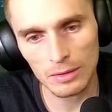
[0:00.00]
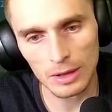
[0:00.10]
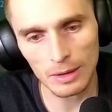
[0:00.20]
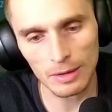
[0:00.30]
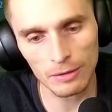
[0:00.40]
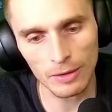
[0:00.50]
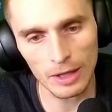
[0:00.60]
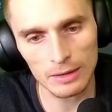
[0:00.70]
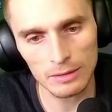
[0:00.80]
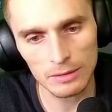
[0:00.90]
Yeah, that's
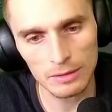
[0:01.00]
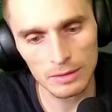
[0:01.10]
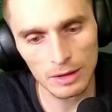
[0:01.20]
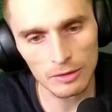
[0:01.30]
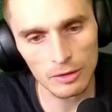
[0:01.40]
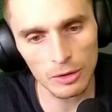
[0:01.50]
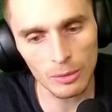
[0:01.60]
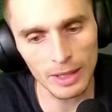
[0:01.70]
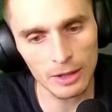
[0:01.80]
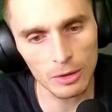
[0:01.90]
fine. Now just Q
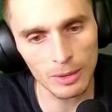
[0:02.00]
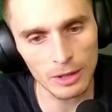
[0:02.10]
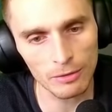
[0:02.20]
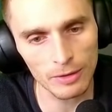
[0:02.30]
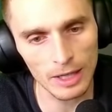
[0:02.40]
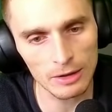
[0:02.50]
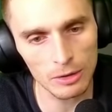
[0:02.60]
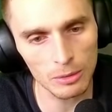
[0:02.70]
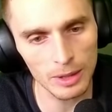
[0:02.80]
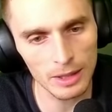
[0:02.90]
away. You're fine.
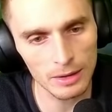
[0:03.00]
Q away.